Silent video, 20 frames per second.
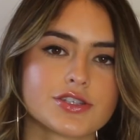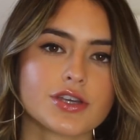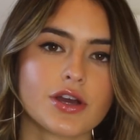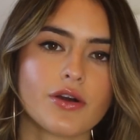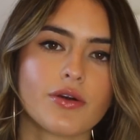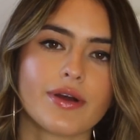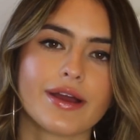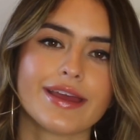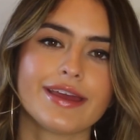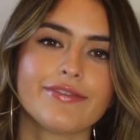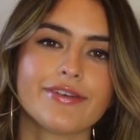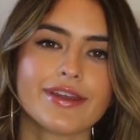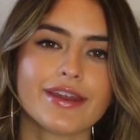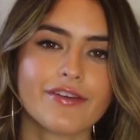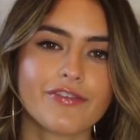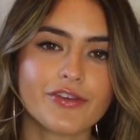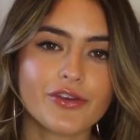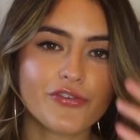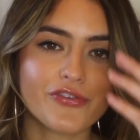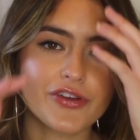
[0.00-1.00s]
So even
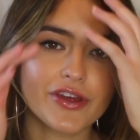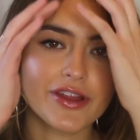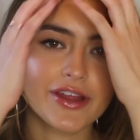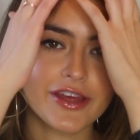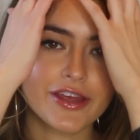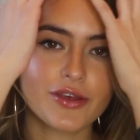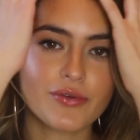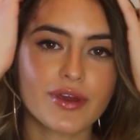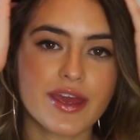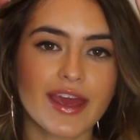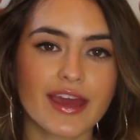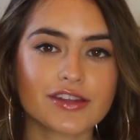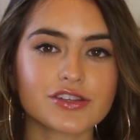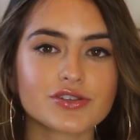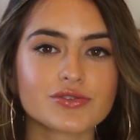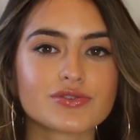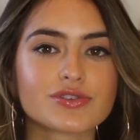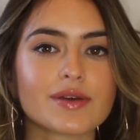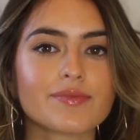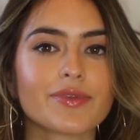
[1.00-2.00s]
if you feel like you can't
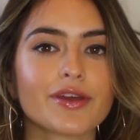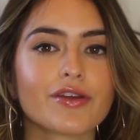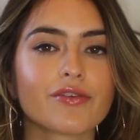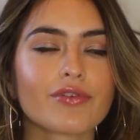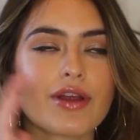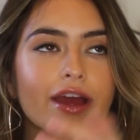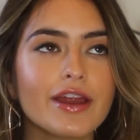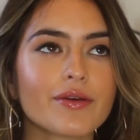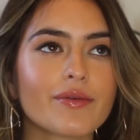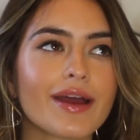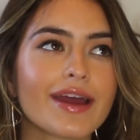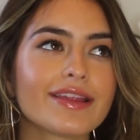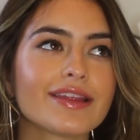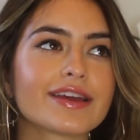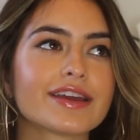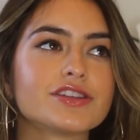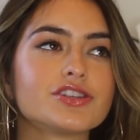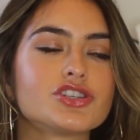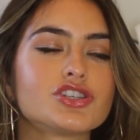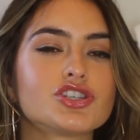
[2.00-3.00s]
do something right away,
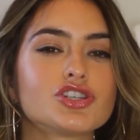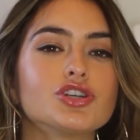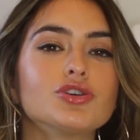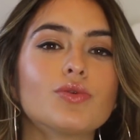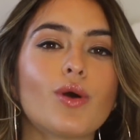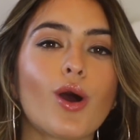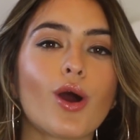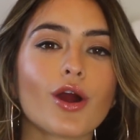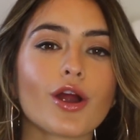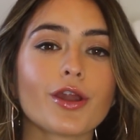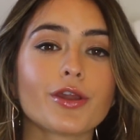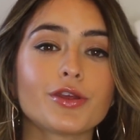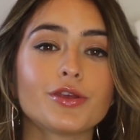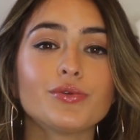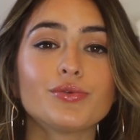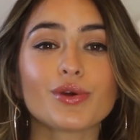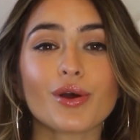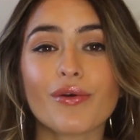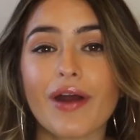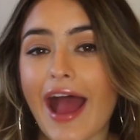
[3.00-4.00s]
like it's too hard,
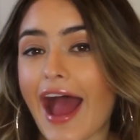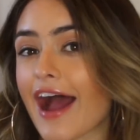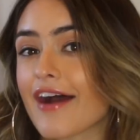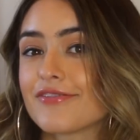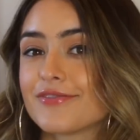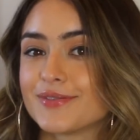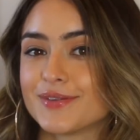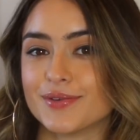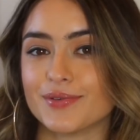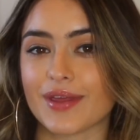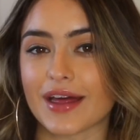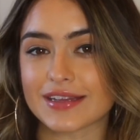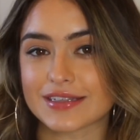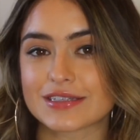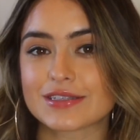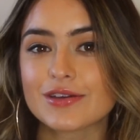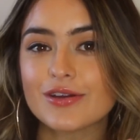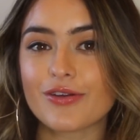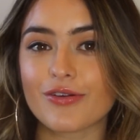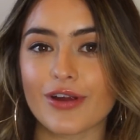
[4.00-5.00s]
you don't have to.
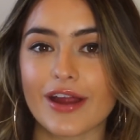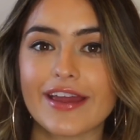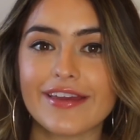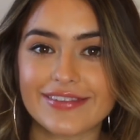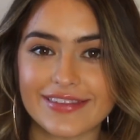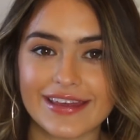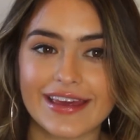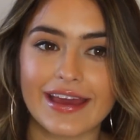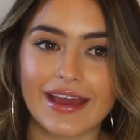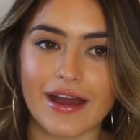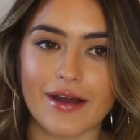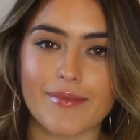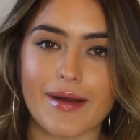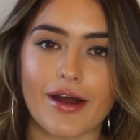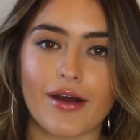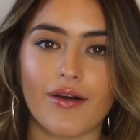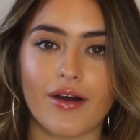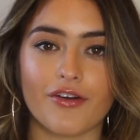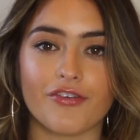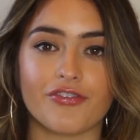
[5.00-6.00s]
That's the great thing
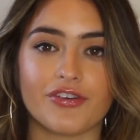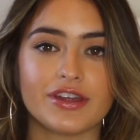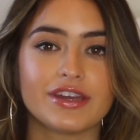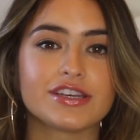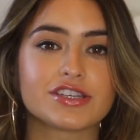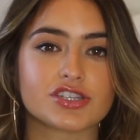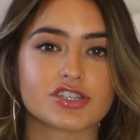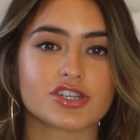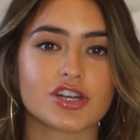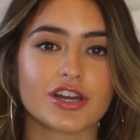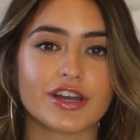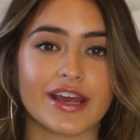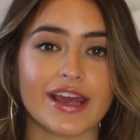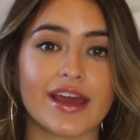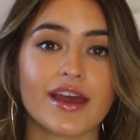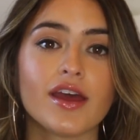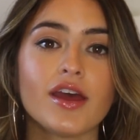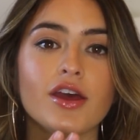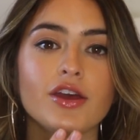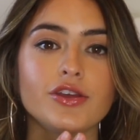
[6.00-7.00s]
about a fitness
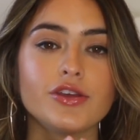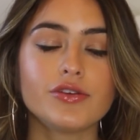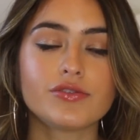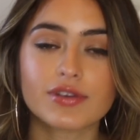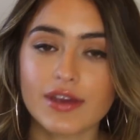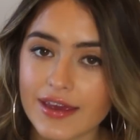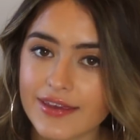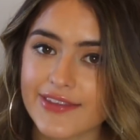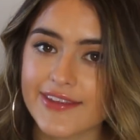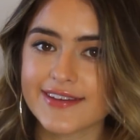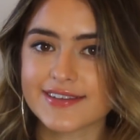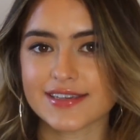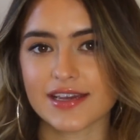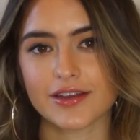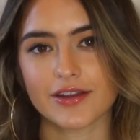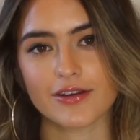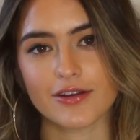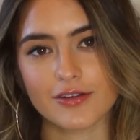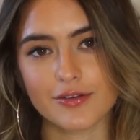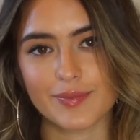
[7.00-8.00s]
journey. You take things
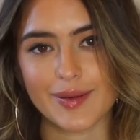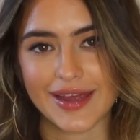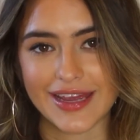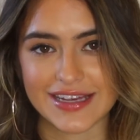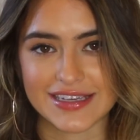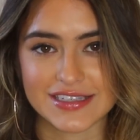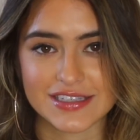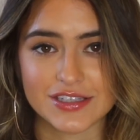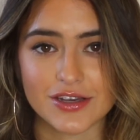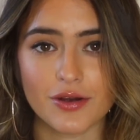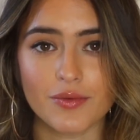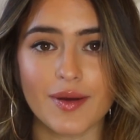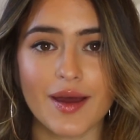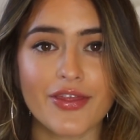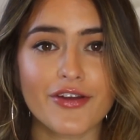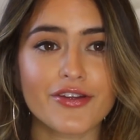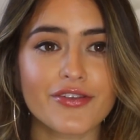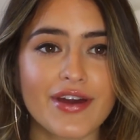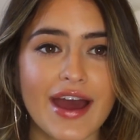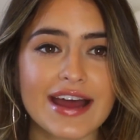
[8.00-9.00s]
at your own pace. So
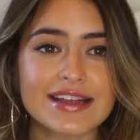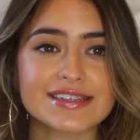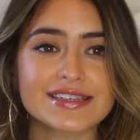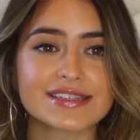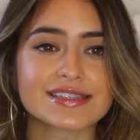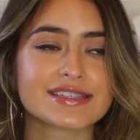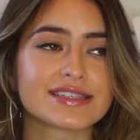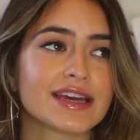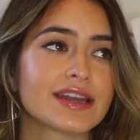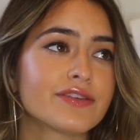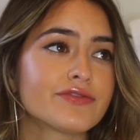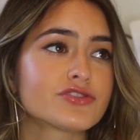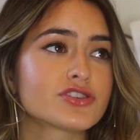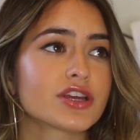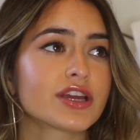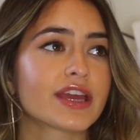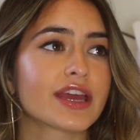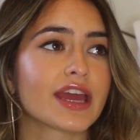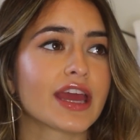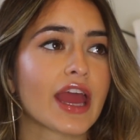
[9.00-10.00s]
whether that's instead of
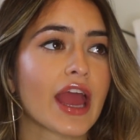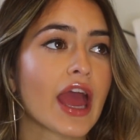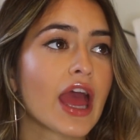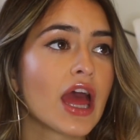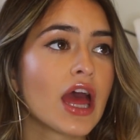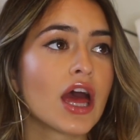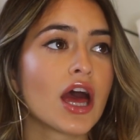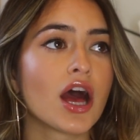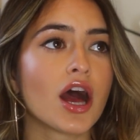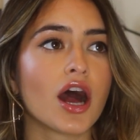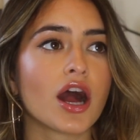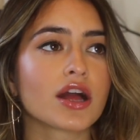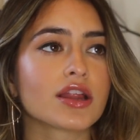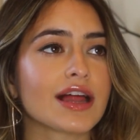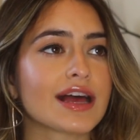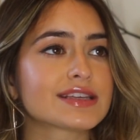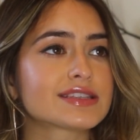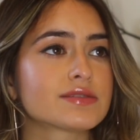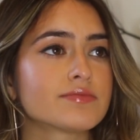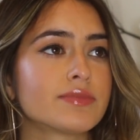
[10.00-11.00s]
drinking a
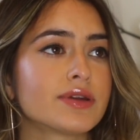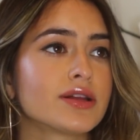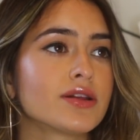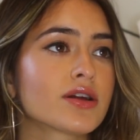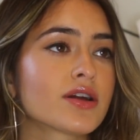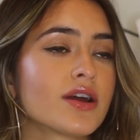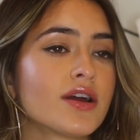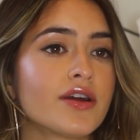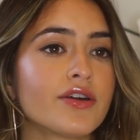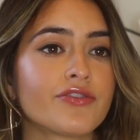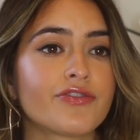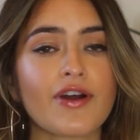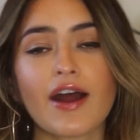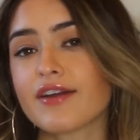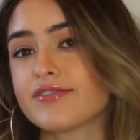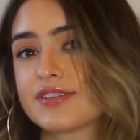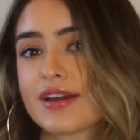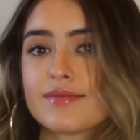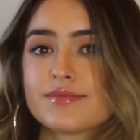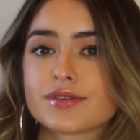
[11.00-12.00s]
glass of milk,
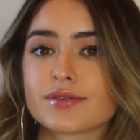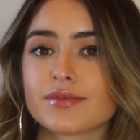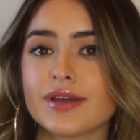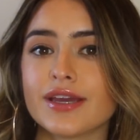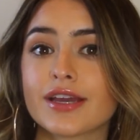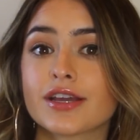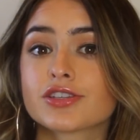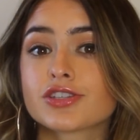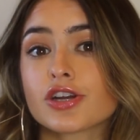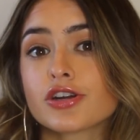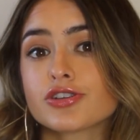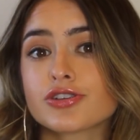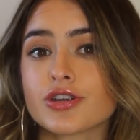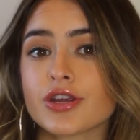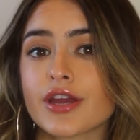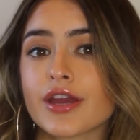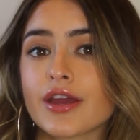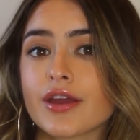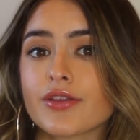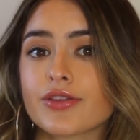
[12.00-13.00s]
five times a week, start
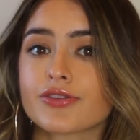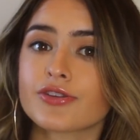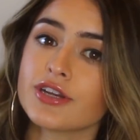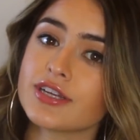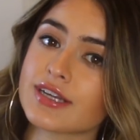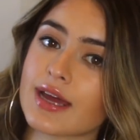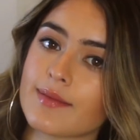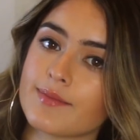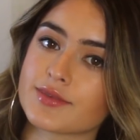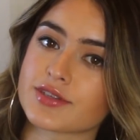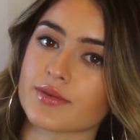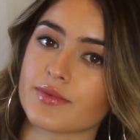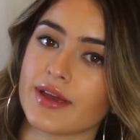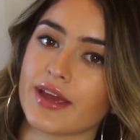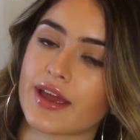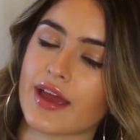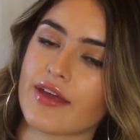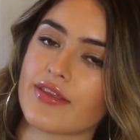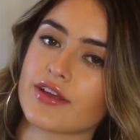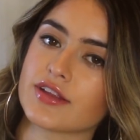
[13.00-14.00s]
drinking it three times a
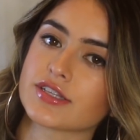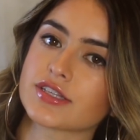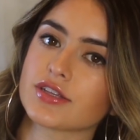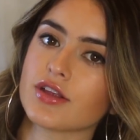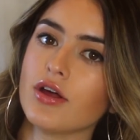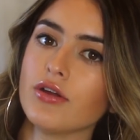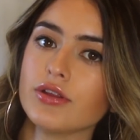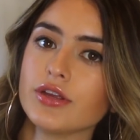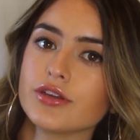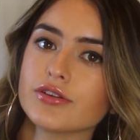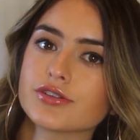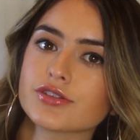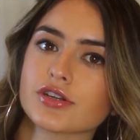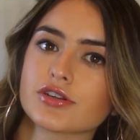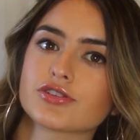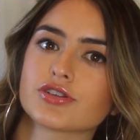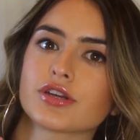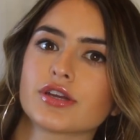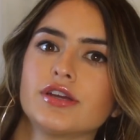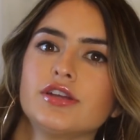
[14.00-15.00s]
week, and then slowly you'll
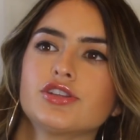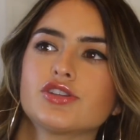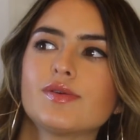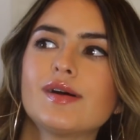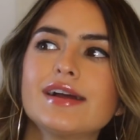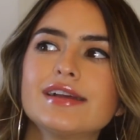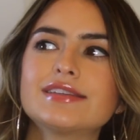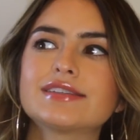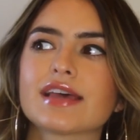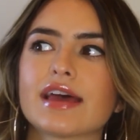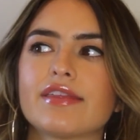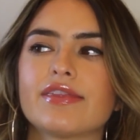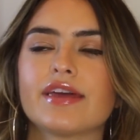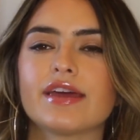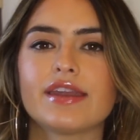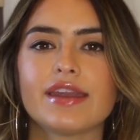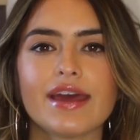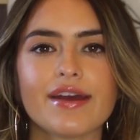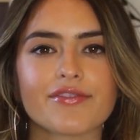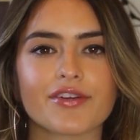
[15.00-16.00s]
start drinking it twice and
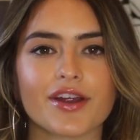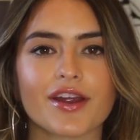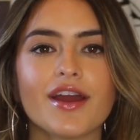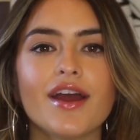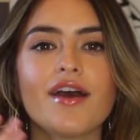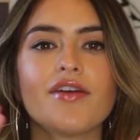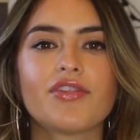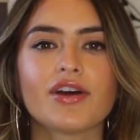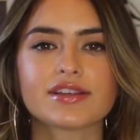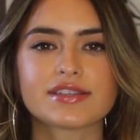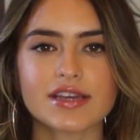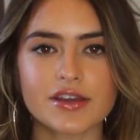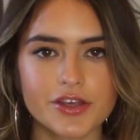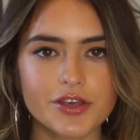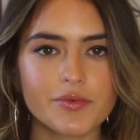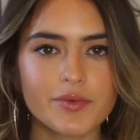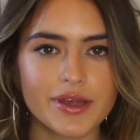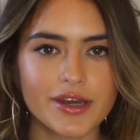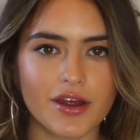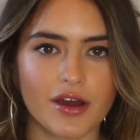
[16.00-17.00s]
then never. That's how
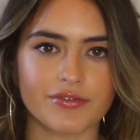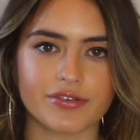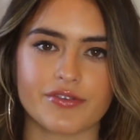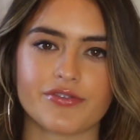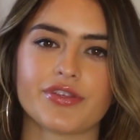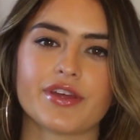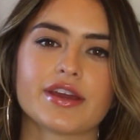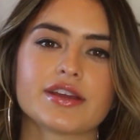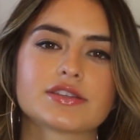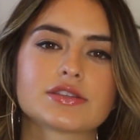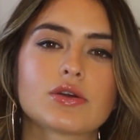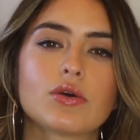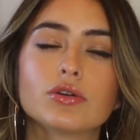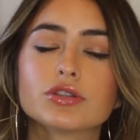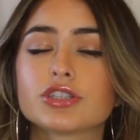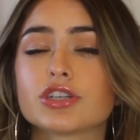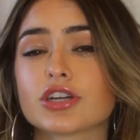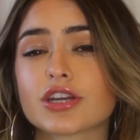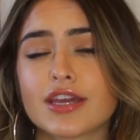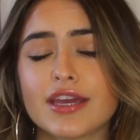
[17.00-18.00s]
you wean off of things.
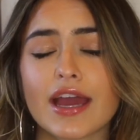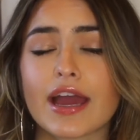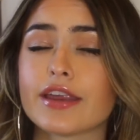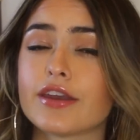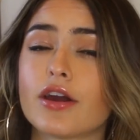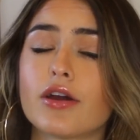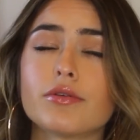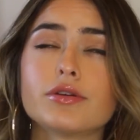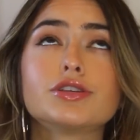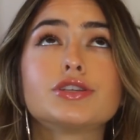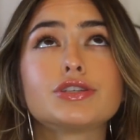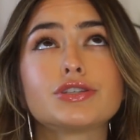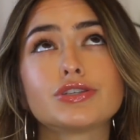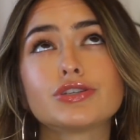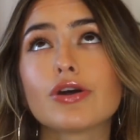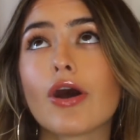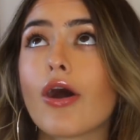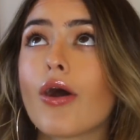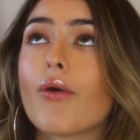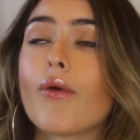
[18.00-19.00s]
Cold turkey I know is
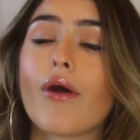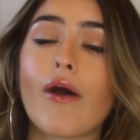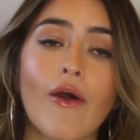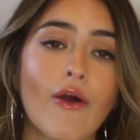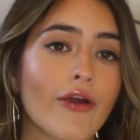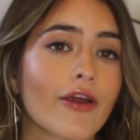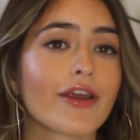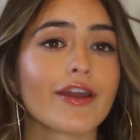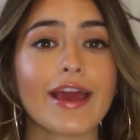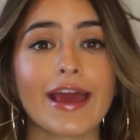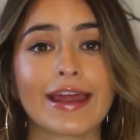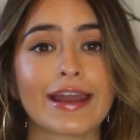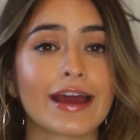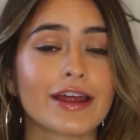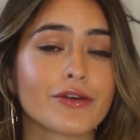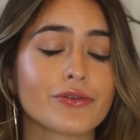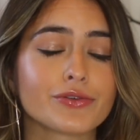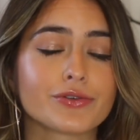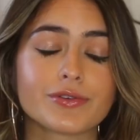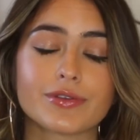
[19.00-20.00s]
so hard and
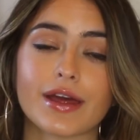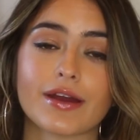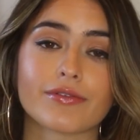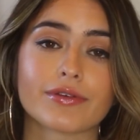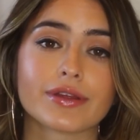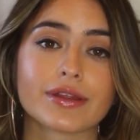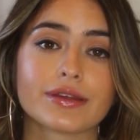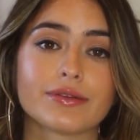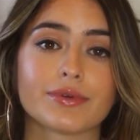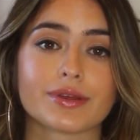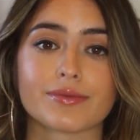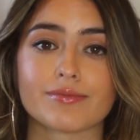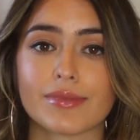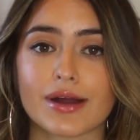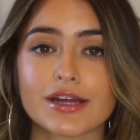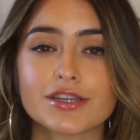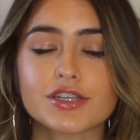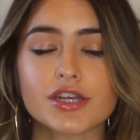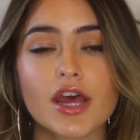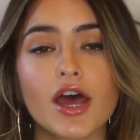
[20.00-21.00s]
I don't do that really with
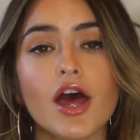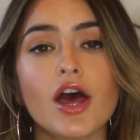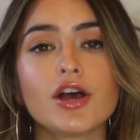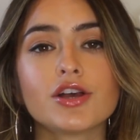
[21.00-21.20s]
much.